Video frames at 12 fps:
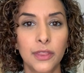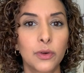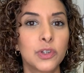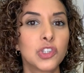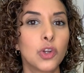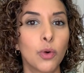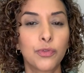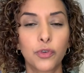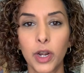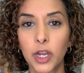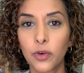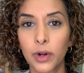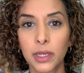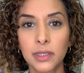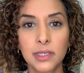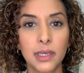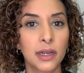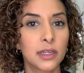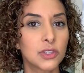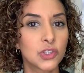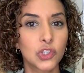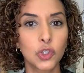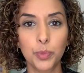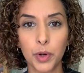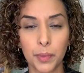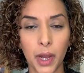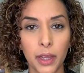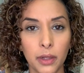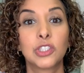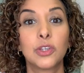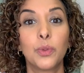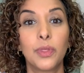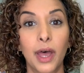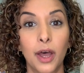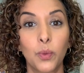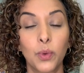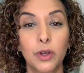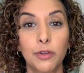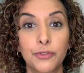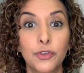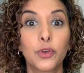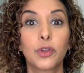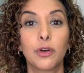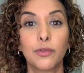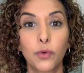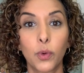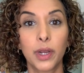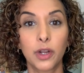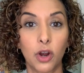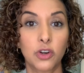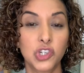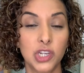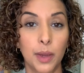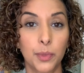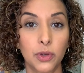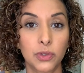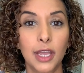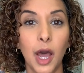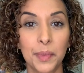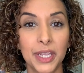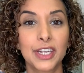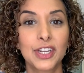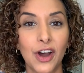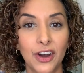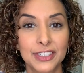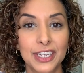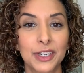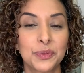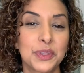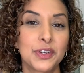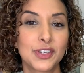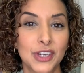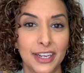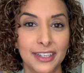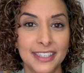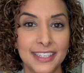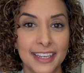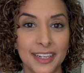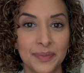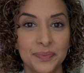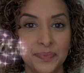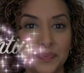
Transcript: There is no fragrance and it's super mild, so that will further avoid harsh chemicals coming in contact with your child's skin.